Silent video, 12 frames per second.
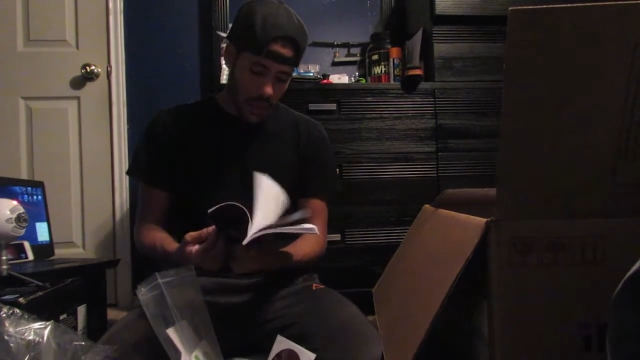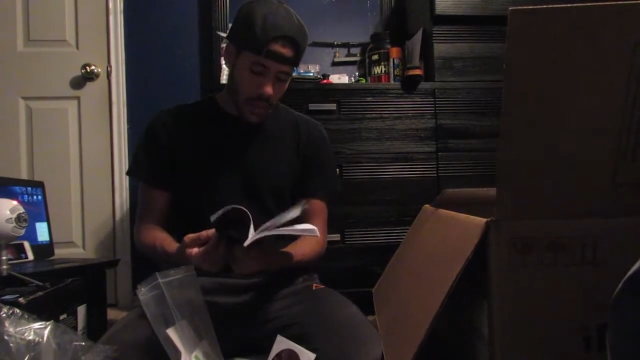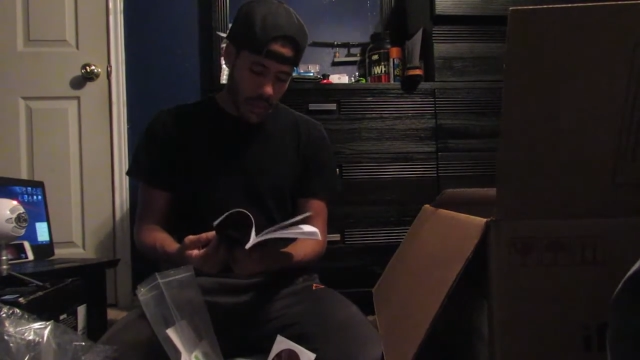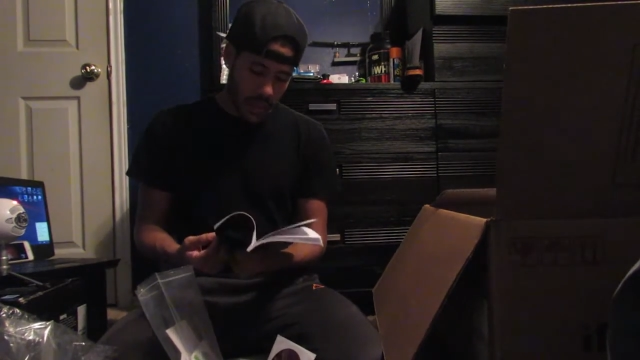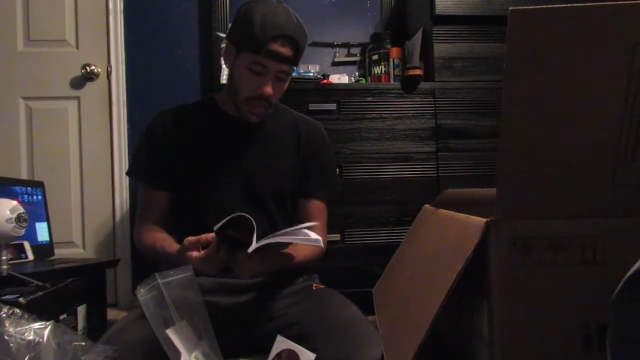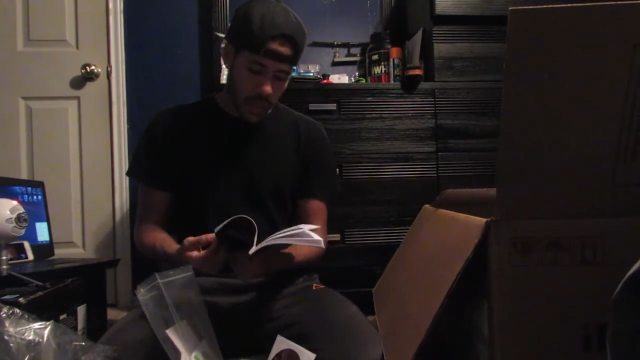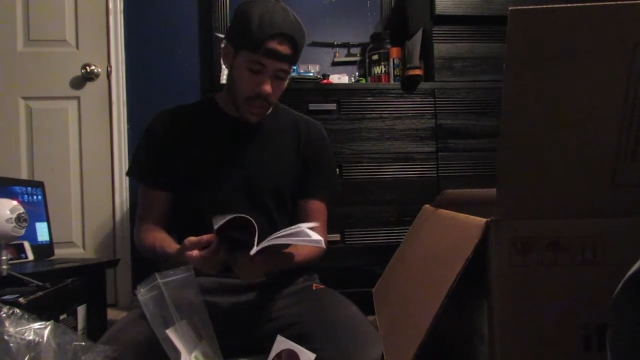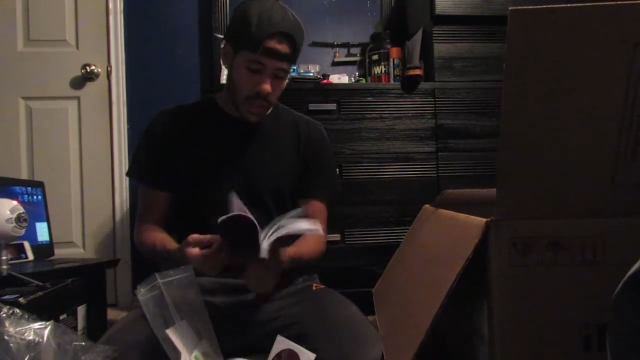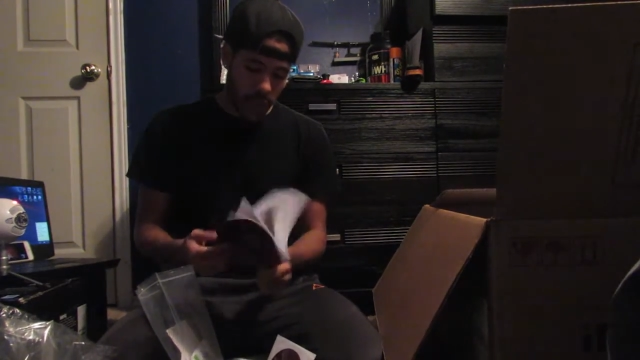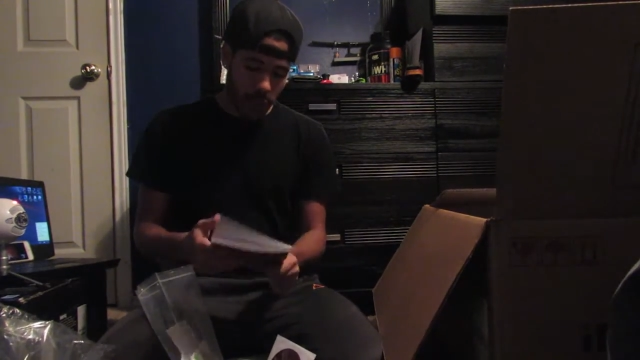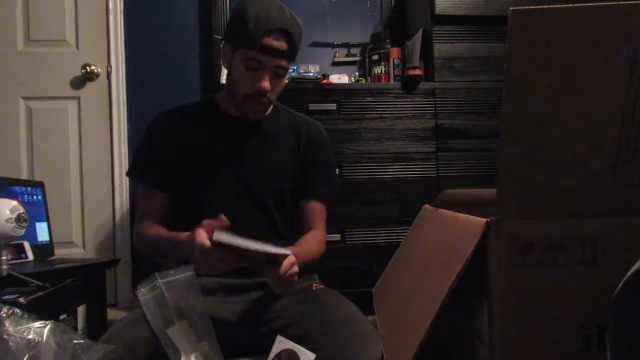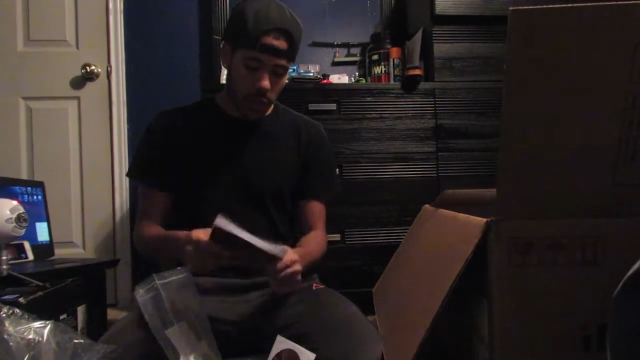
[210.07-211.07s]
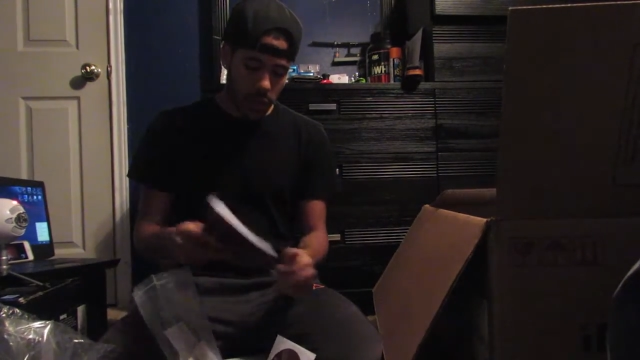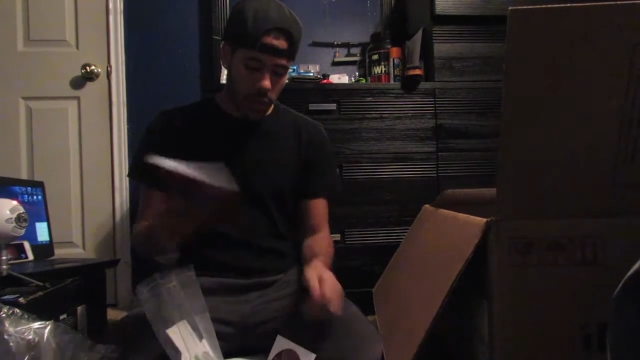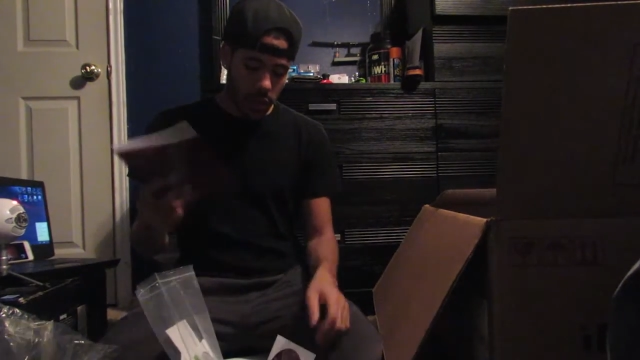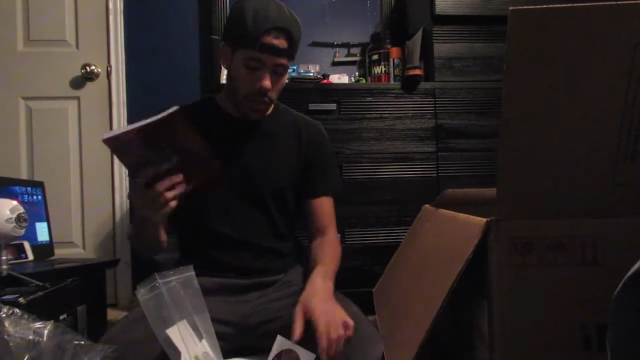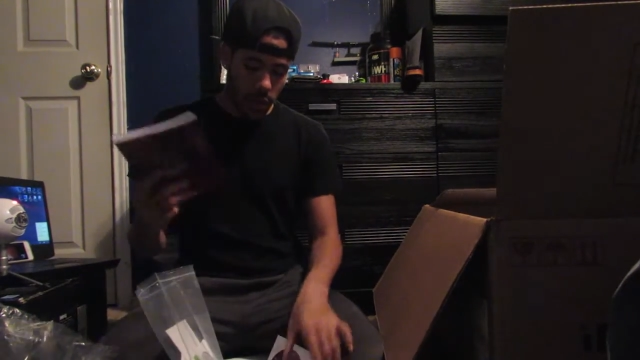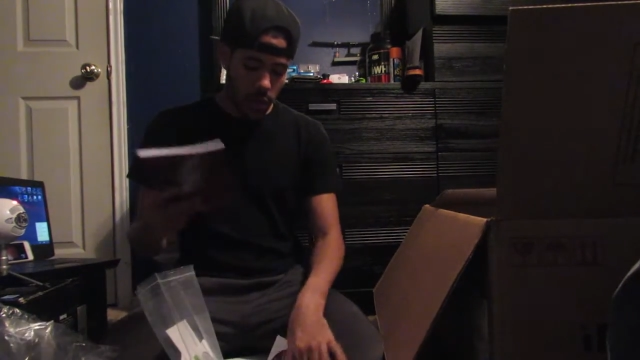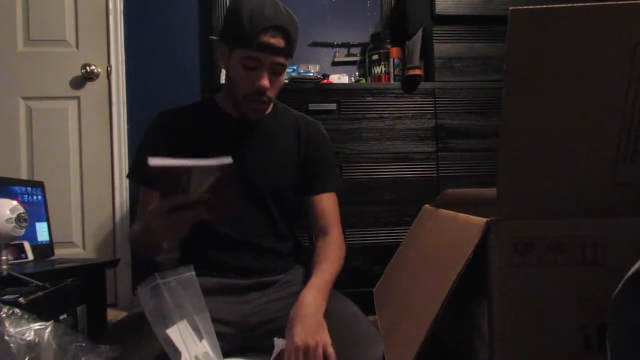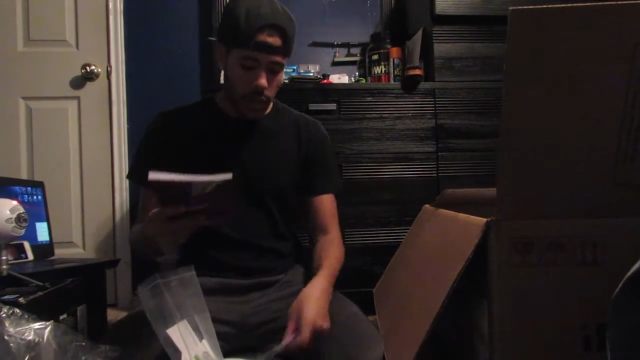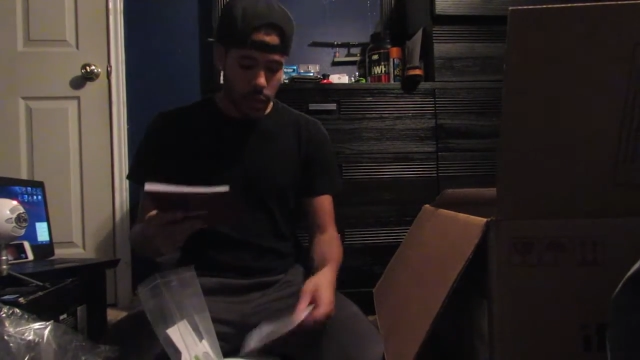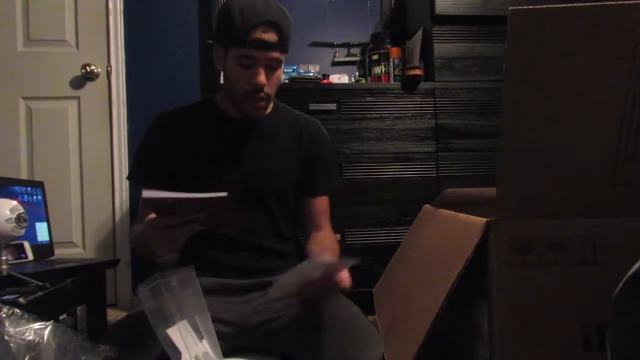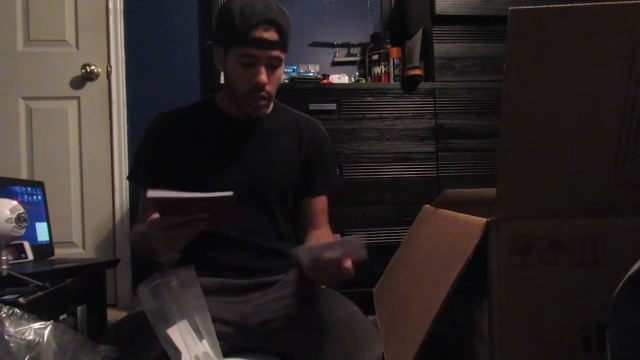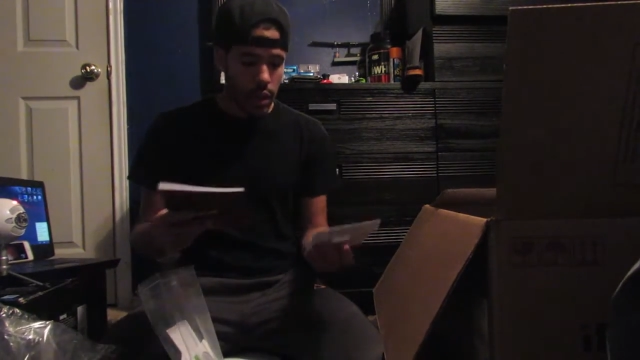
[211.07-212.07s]
pretty much has everything you need to know about
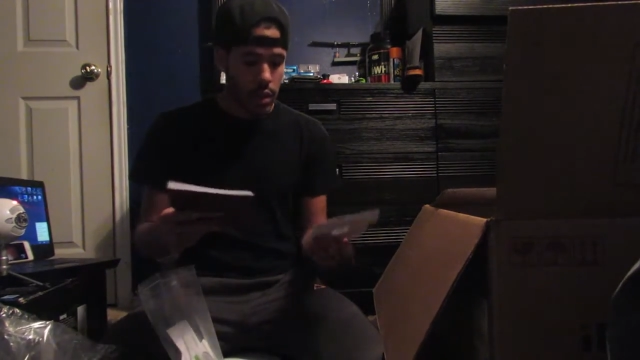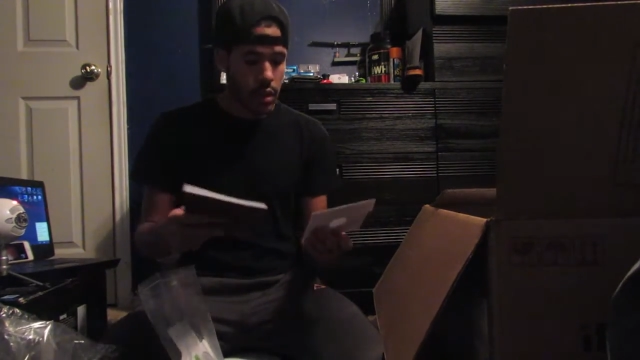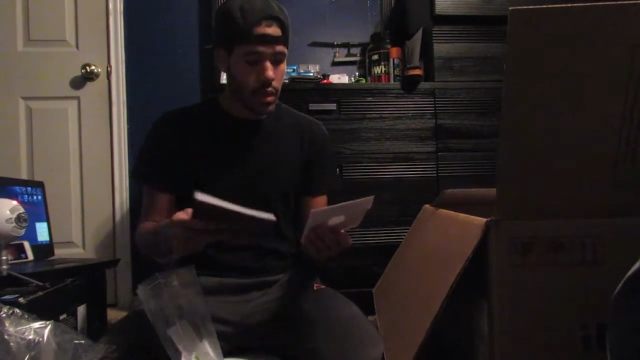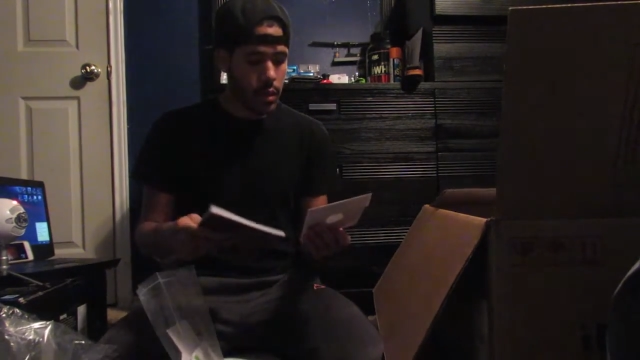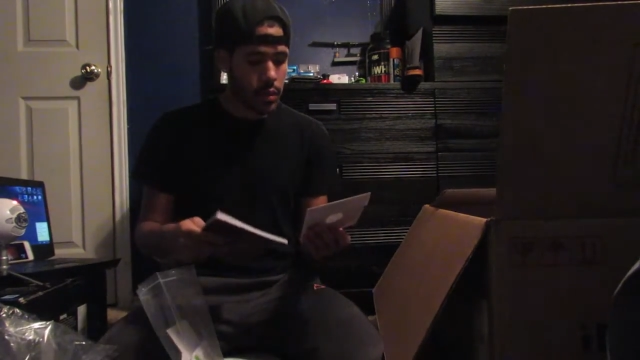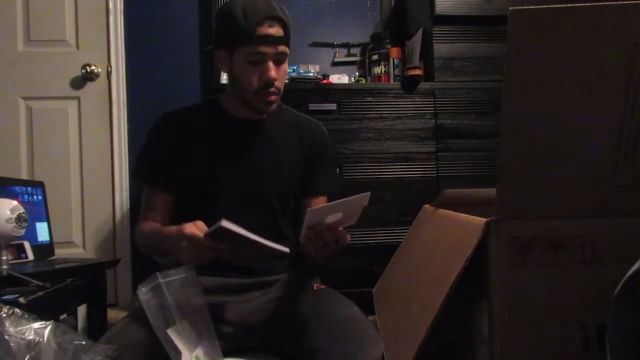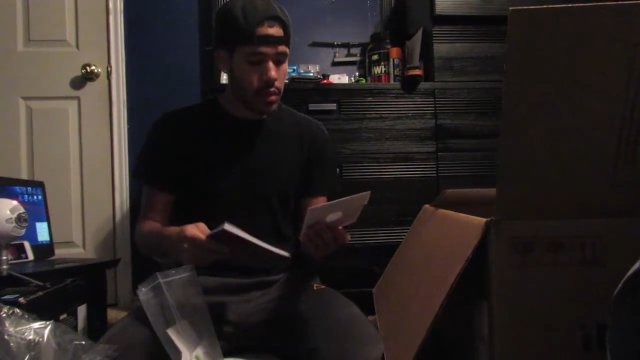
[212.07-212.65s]
the desktop.